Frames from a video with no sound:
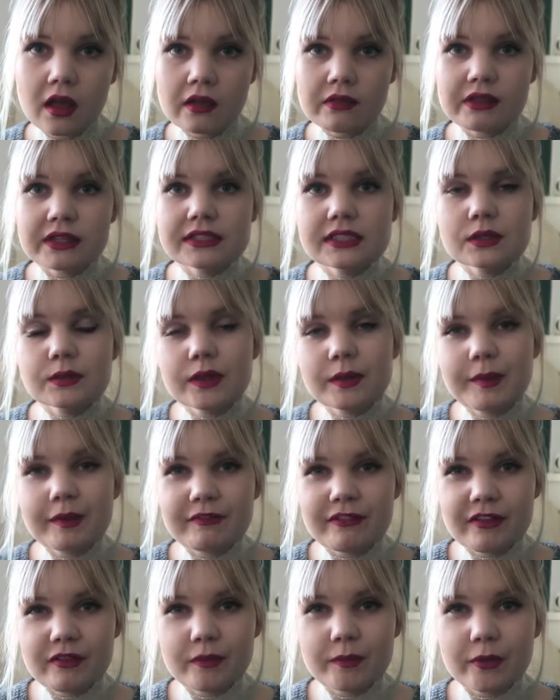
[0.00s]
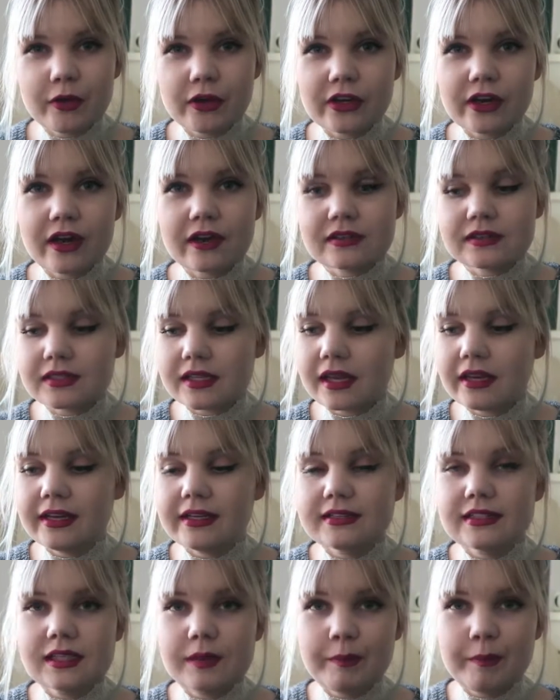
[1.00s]
This is one of my favourite products and
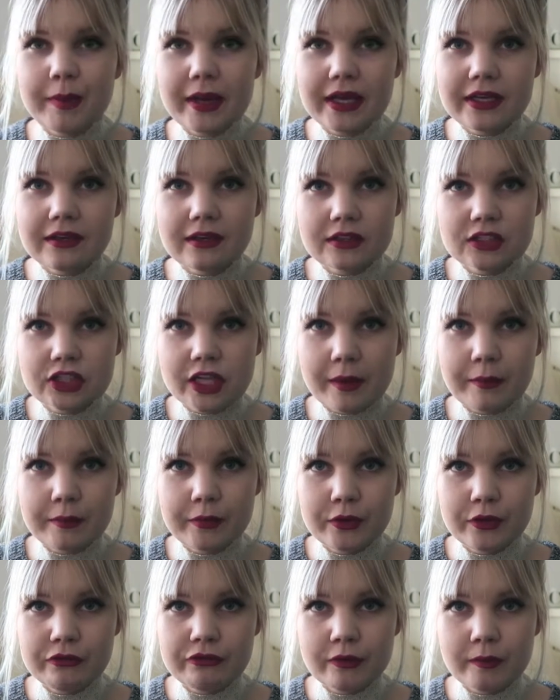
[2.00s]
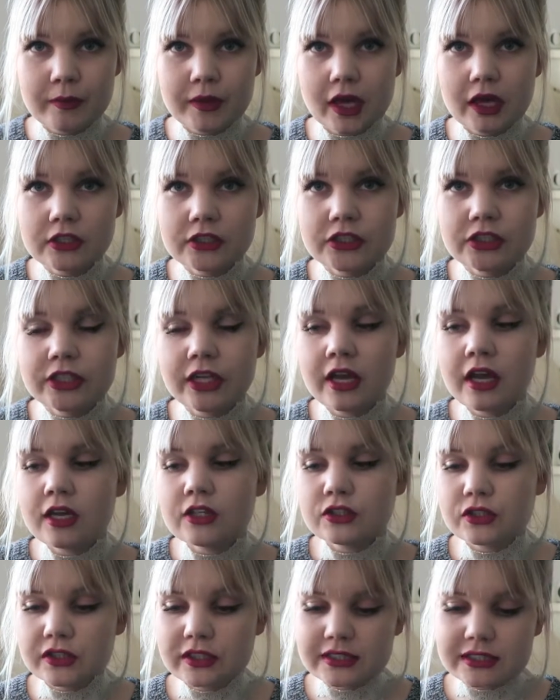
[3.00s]
it's the Big shampoo from Lush.
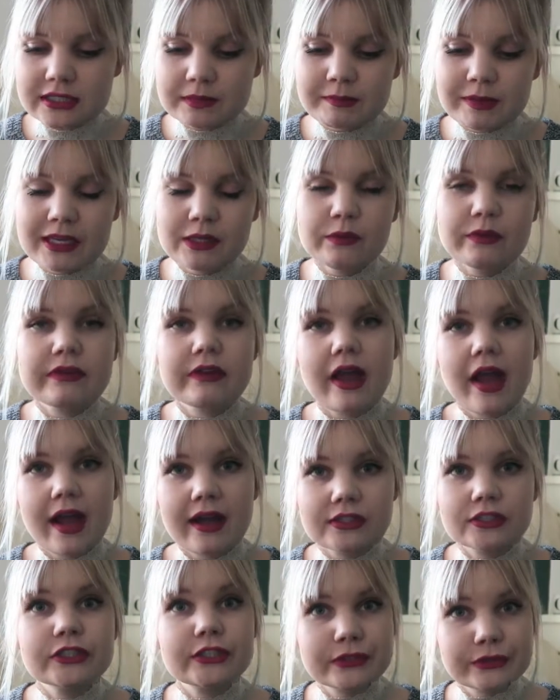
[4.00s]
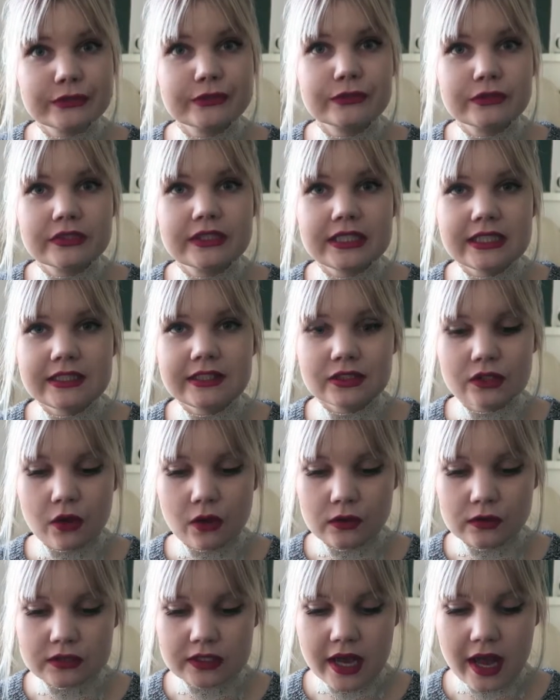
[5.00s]
So this is made with actual sea
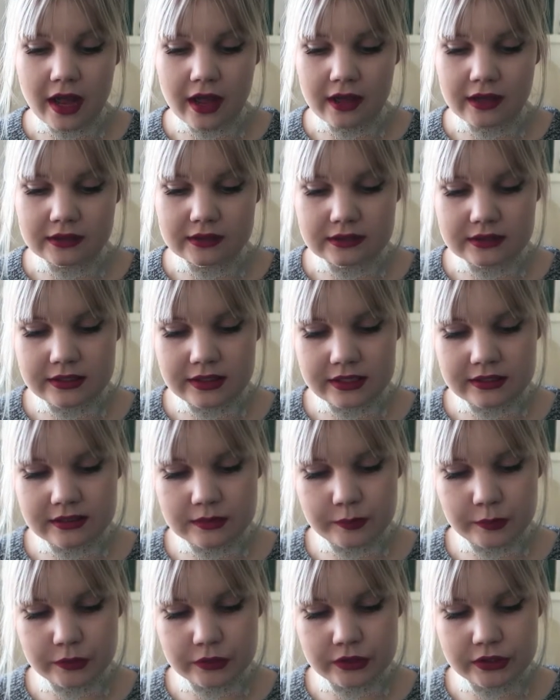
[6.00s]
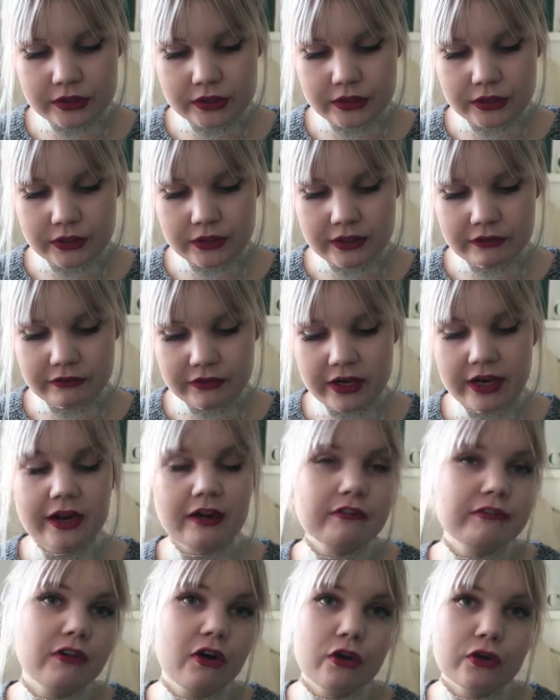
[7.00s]
salt and it's supposed to give your
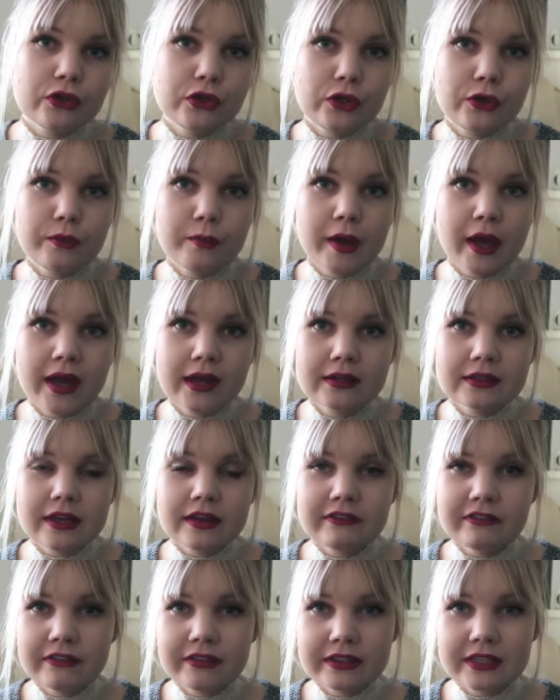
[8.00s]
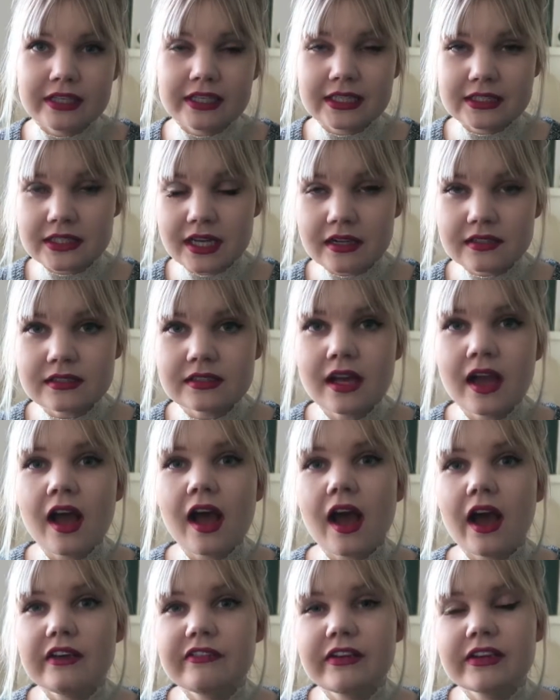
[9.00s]
hair volume, and I feel like it does.
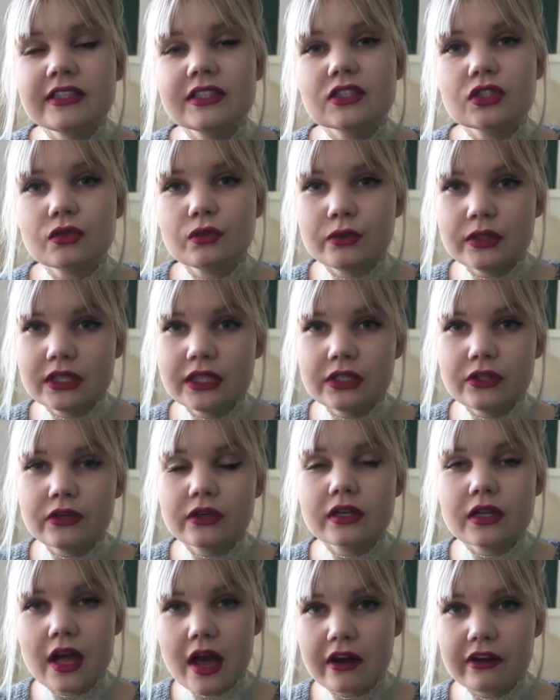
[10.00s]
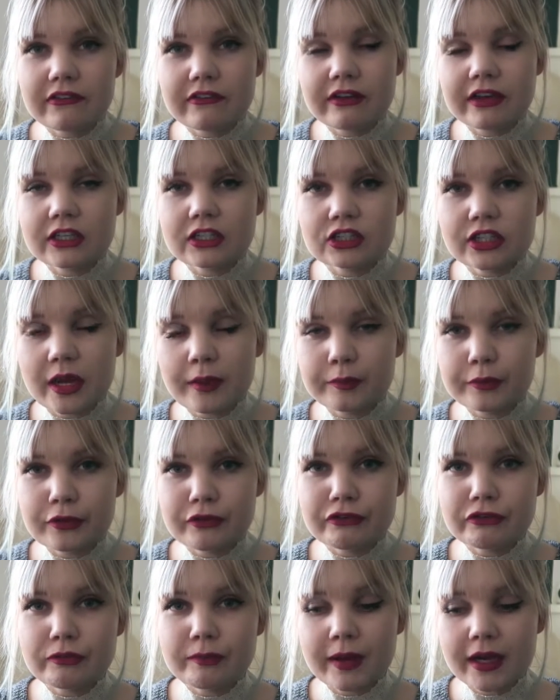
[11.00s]
I find it's a really good clarifying
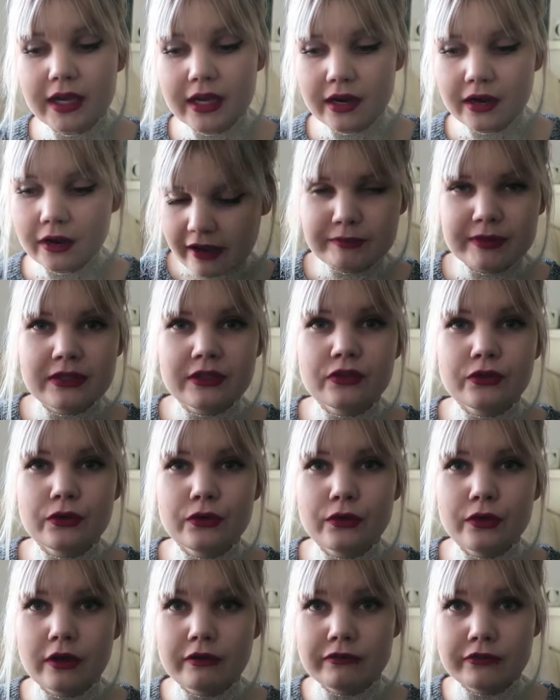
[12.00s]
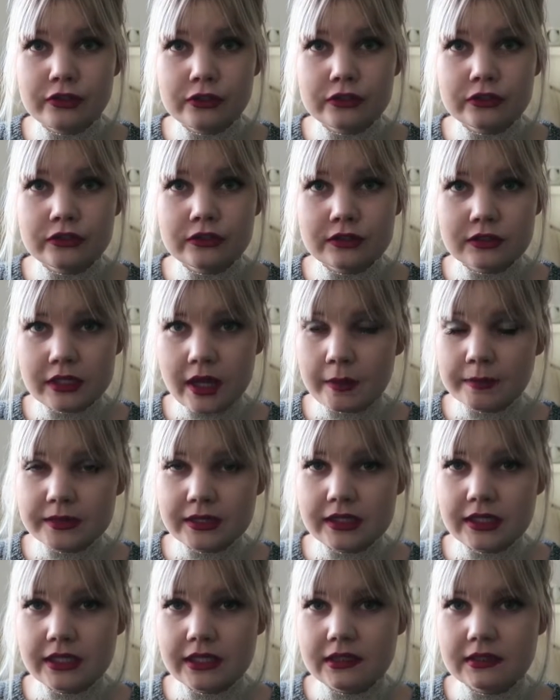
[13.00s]
shampoo for my hair. I've been through a few tubs
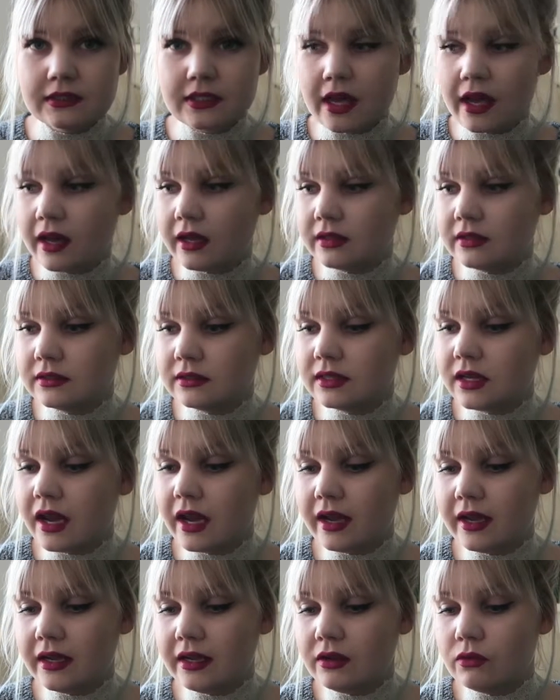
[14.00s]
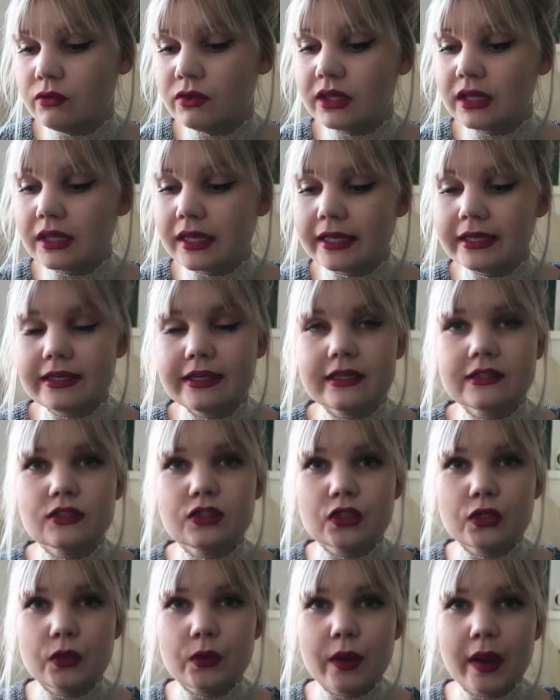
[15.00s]
of these and I really like it,
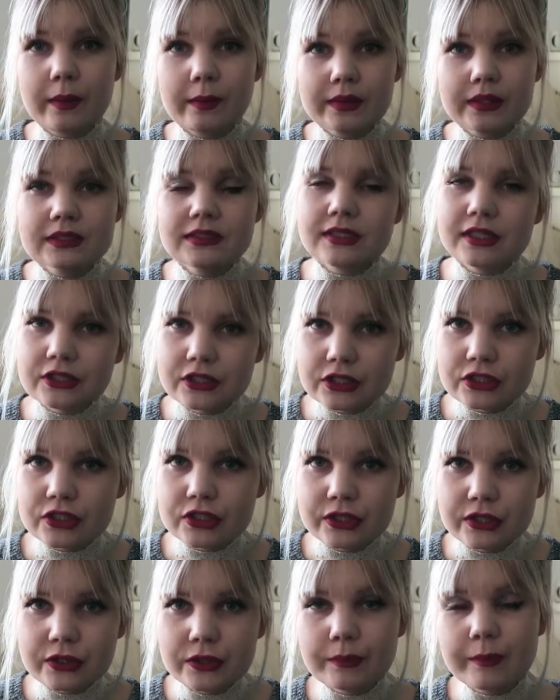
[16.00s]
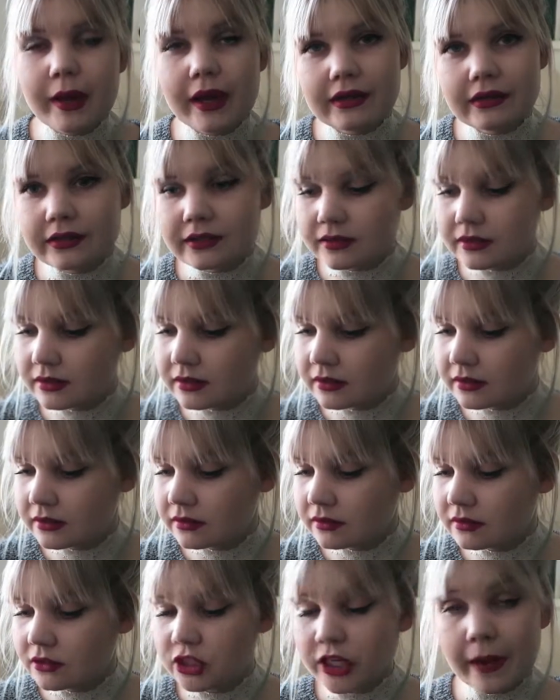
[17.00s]
so I will continue to buy this
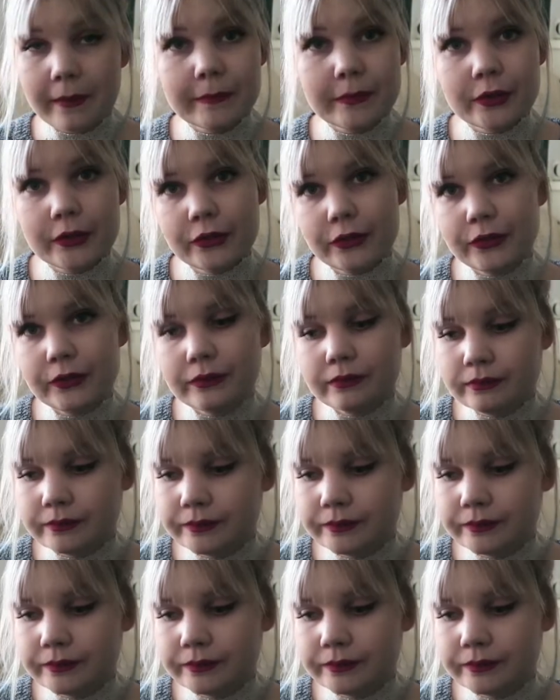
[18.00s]
shampoo.